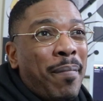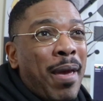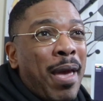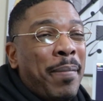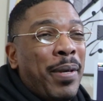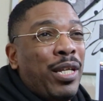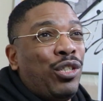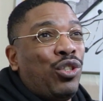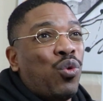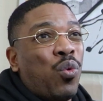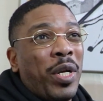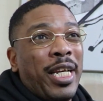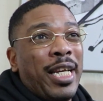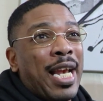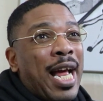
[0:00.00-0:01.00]
maybe
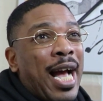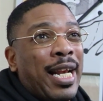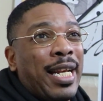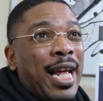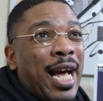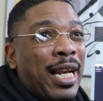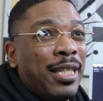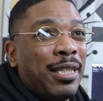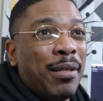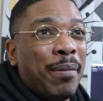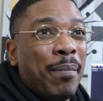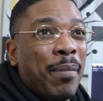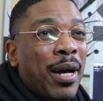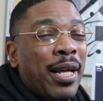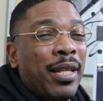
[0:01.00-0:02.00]
$29 a
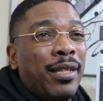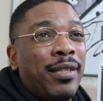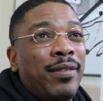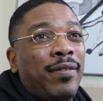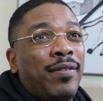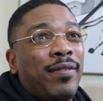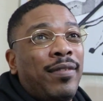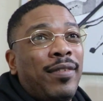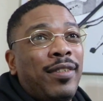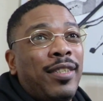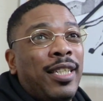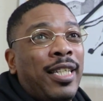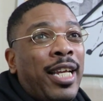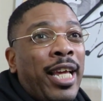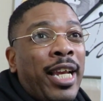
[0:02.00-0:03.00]
month
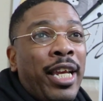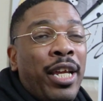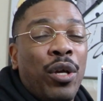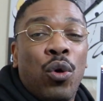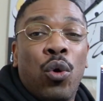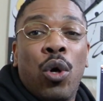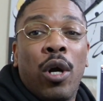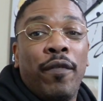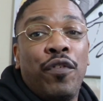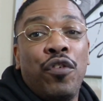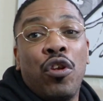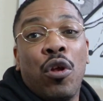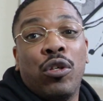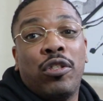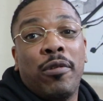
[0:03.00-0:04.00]
to get it, or if you
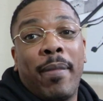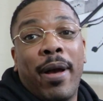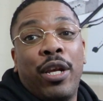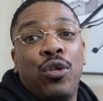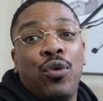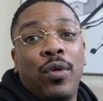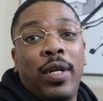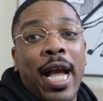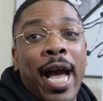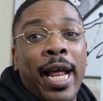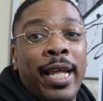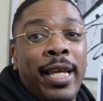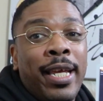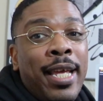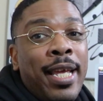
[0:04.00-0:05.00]
know somebody who got
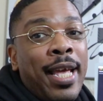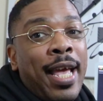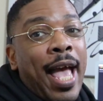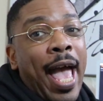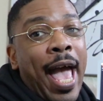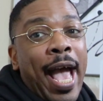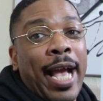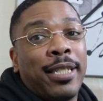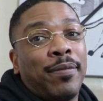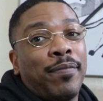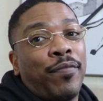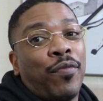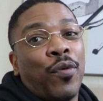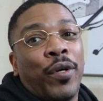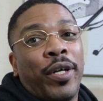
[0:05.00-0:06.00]
it, ask them
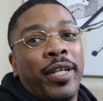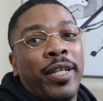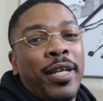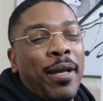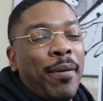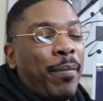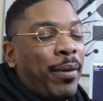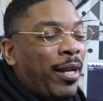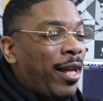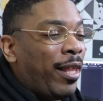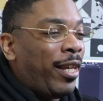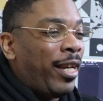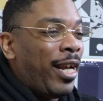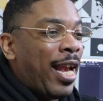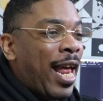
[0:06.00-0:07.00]
for it. But
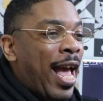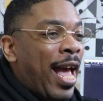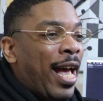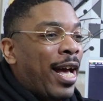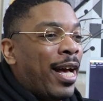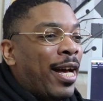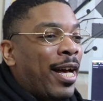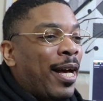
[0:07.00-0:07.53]
other than that,